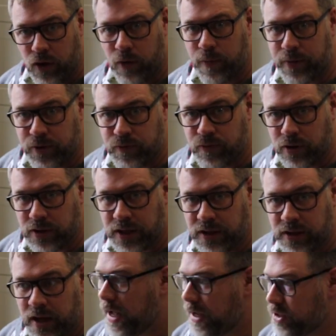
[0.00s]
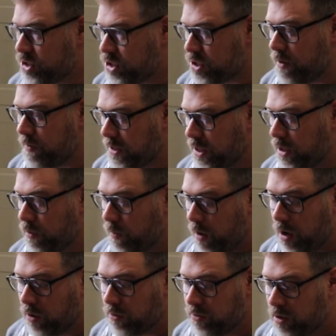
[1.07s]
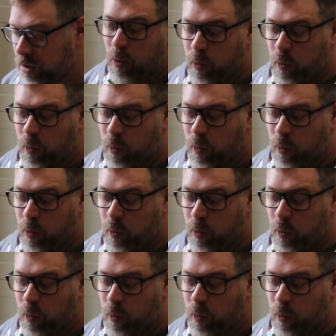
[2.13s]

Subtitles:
up and running and showing you on